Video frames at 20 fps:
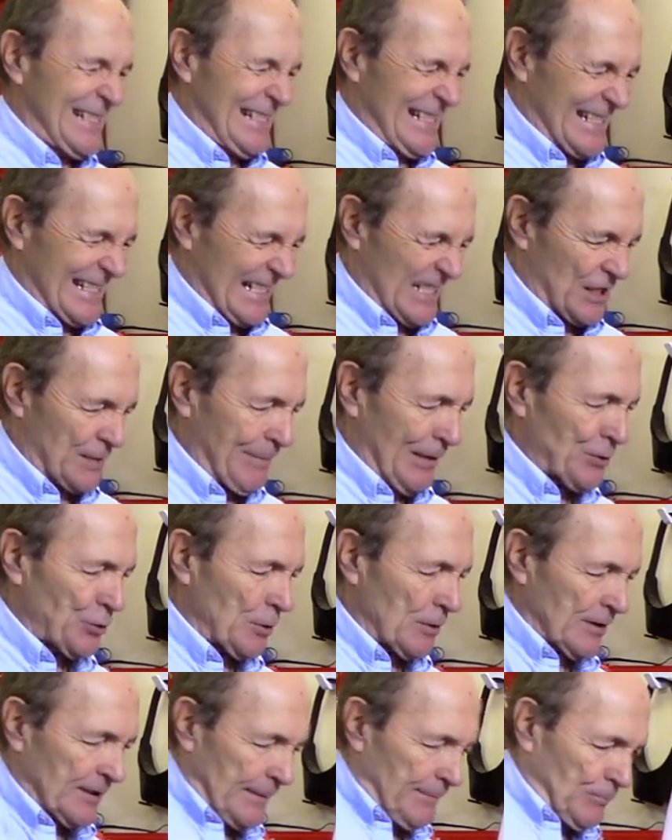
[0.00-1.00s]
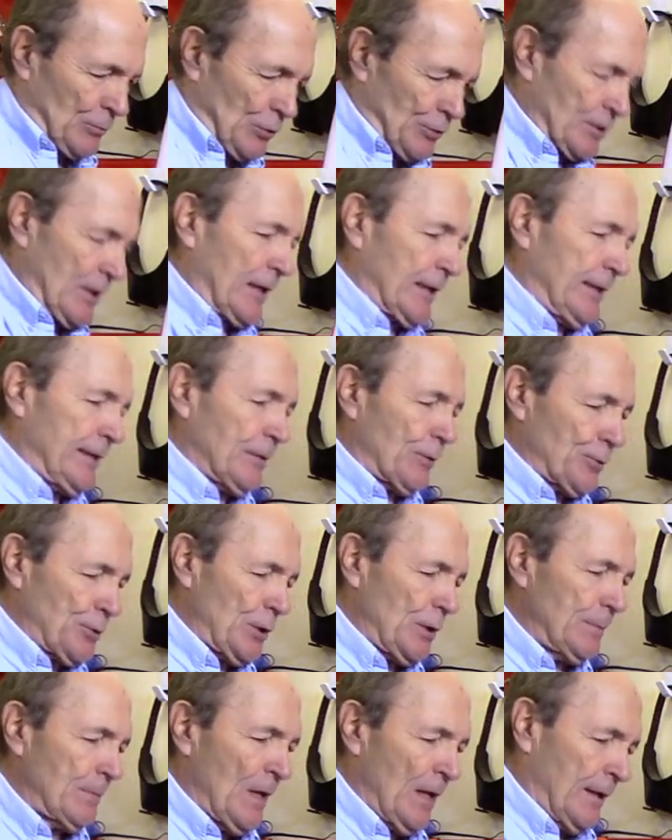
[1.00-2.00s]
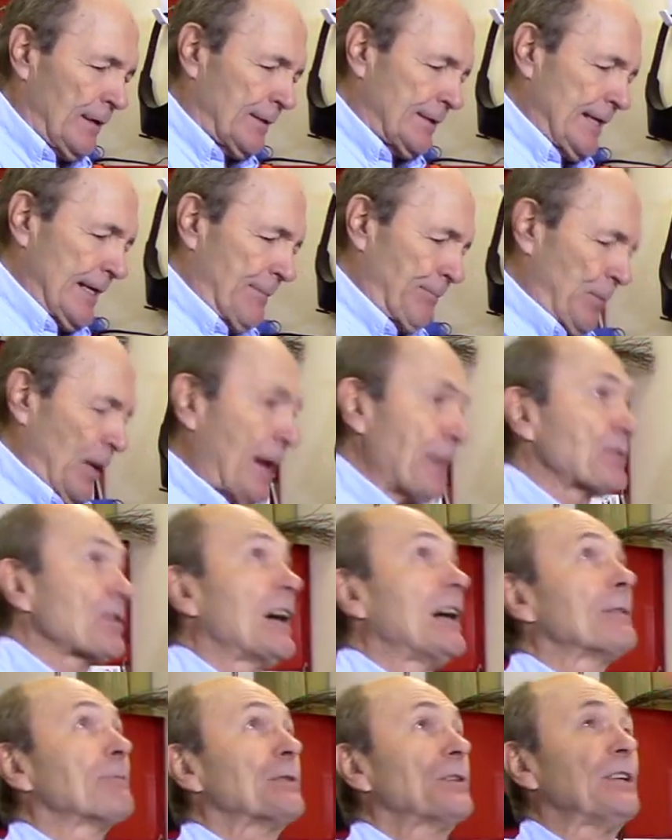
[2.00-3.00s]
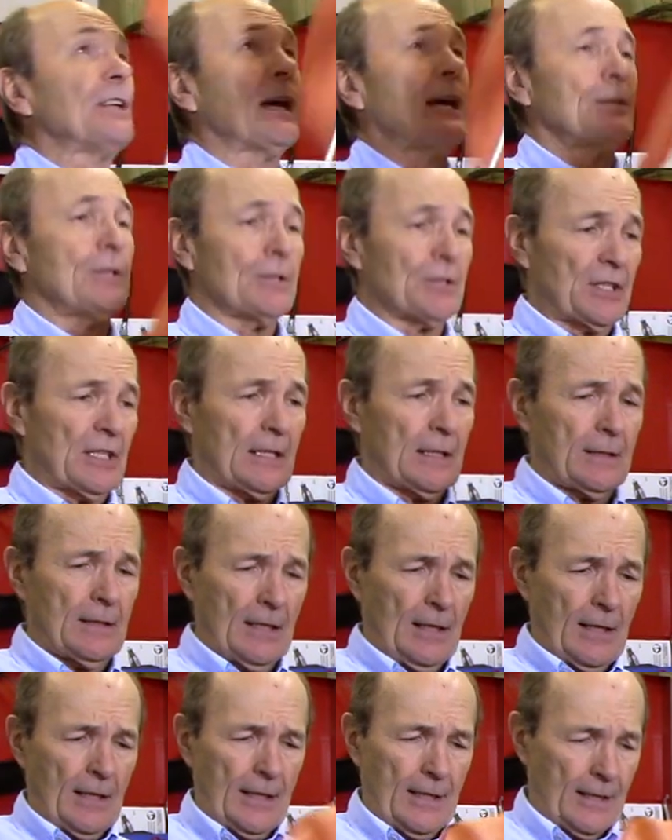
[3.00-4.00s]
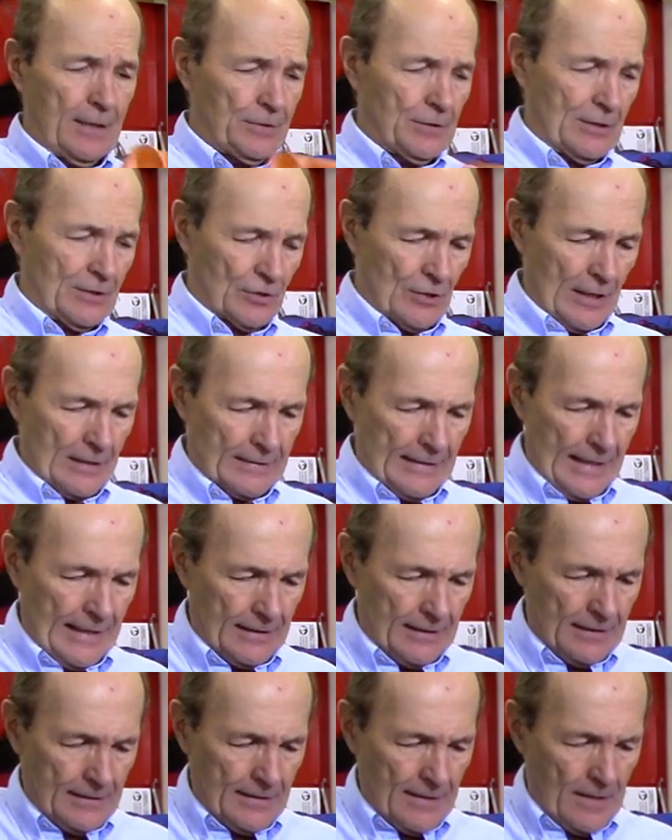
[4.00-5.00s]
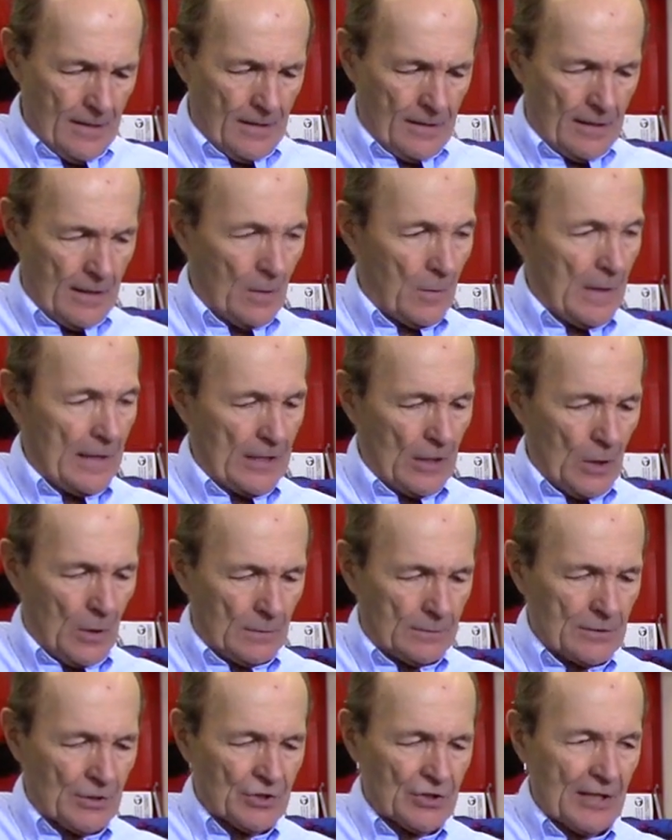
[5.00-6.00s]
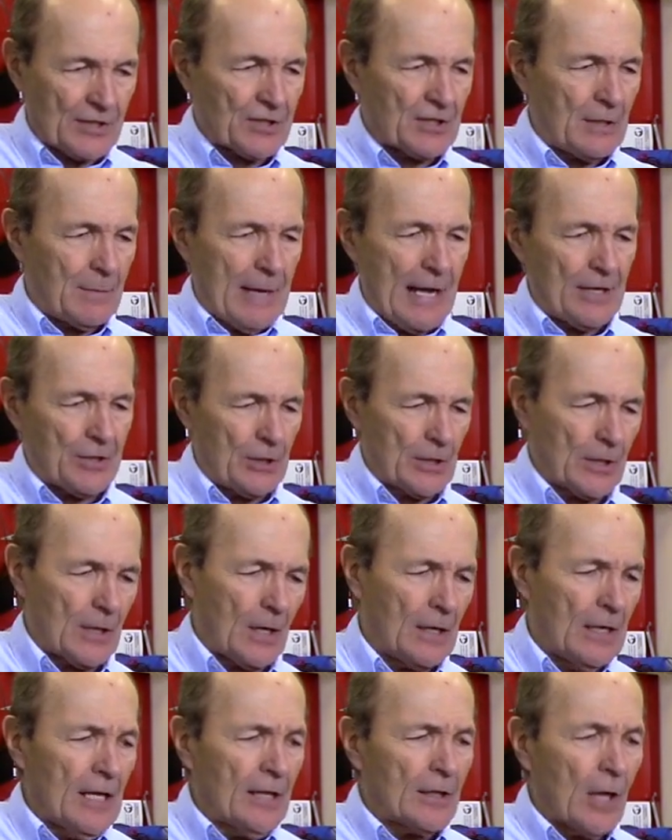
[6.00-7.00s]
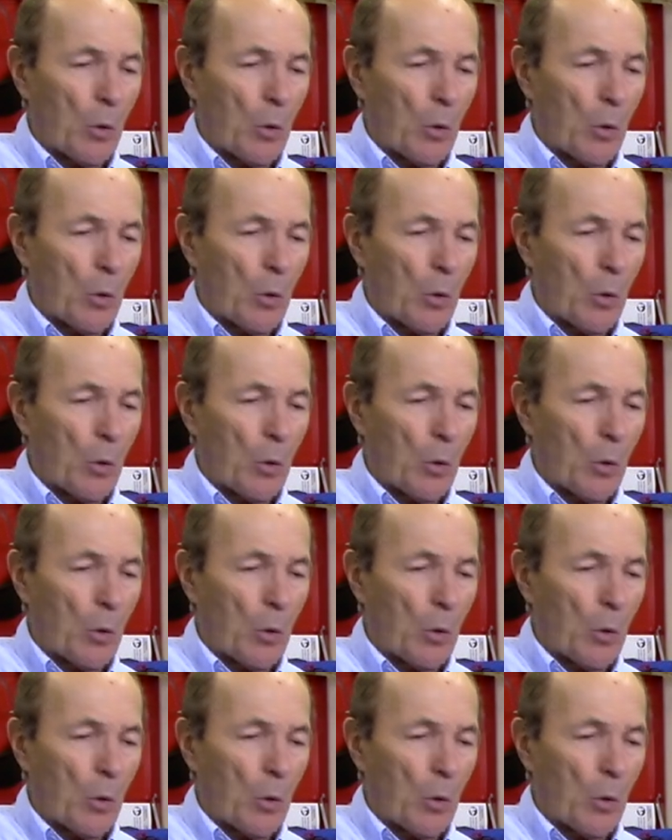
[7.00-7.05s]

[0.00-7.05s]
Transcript: It's got a special clip, goes onto the inner tube, and that pops off when you're not using it, and you tuck that in there, and away you go. It just sticks in the back of your car.